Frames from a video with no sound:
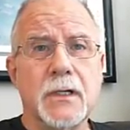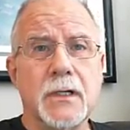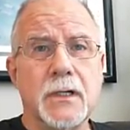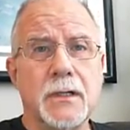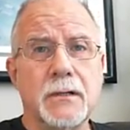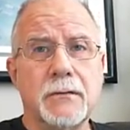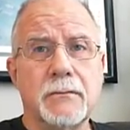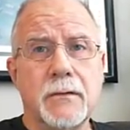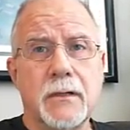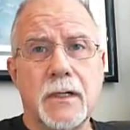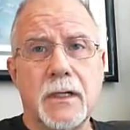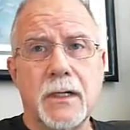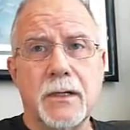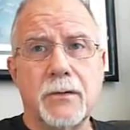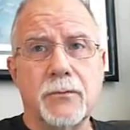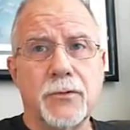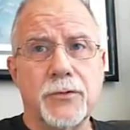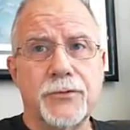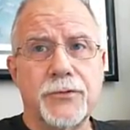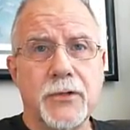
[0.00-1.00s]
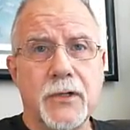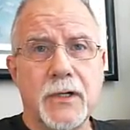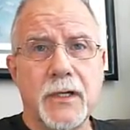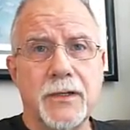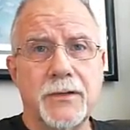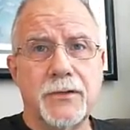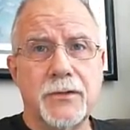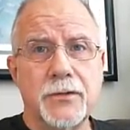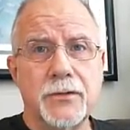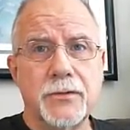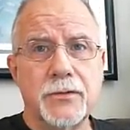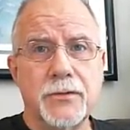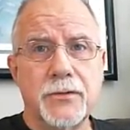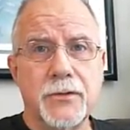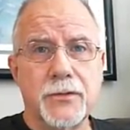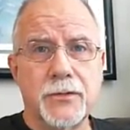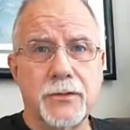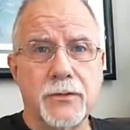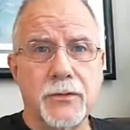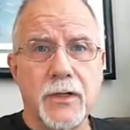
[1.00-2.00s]
I will try
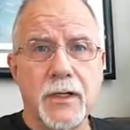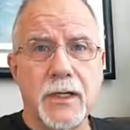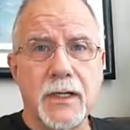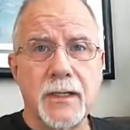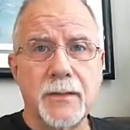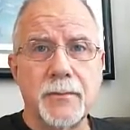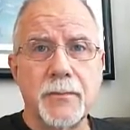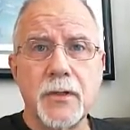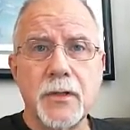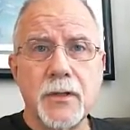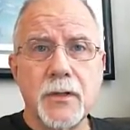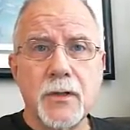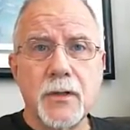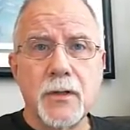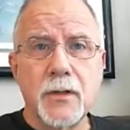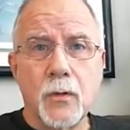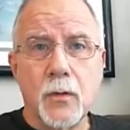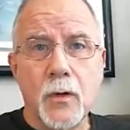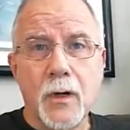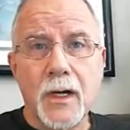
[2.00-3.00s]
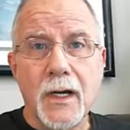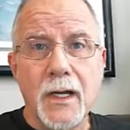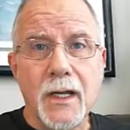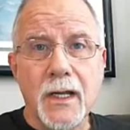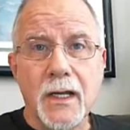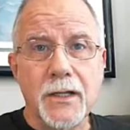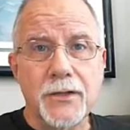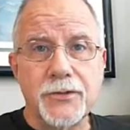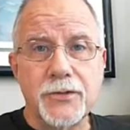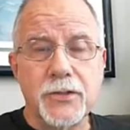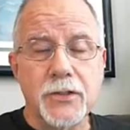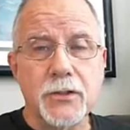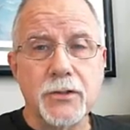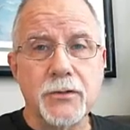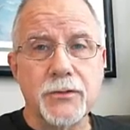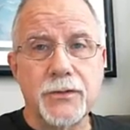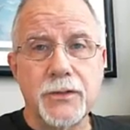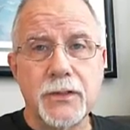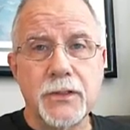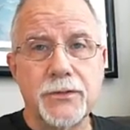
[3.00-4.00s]
to describe why I
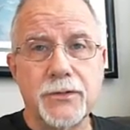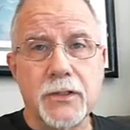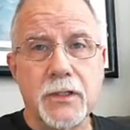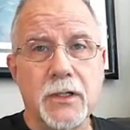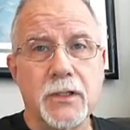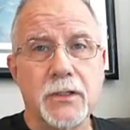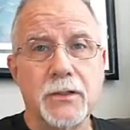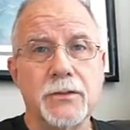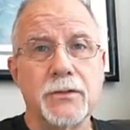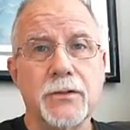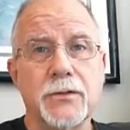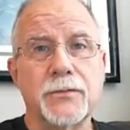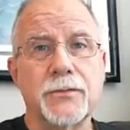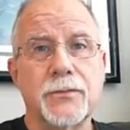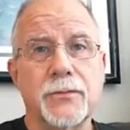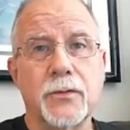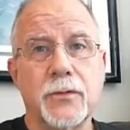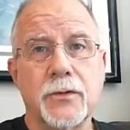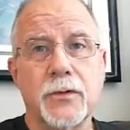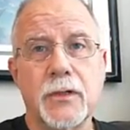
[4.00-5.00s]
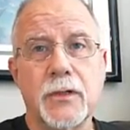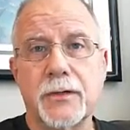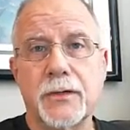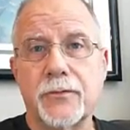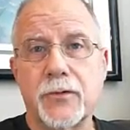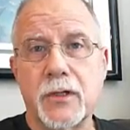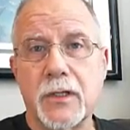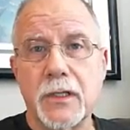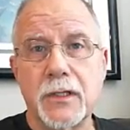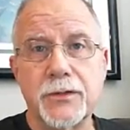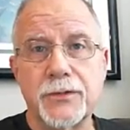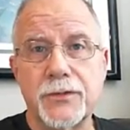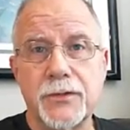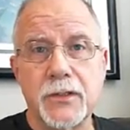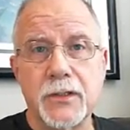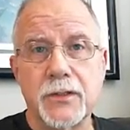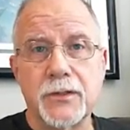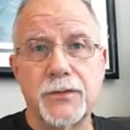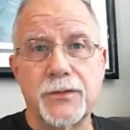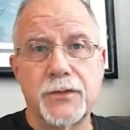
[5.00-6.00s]
chose each color for every
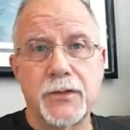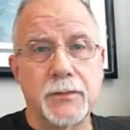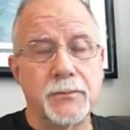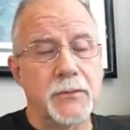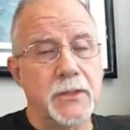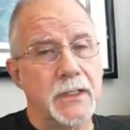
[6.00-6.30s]
instance.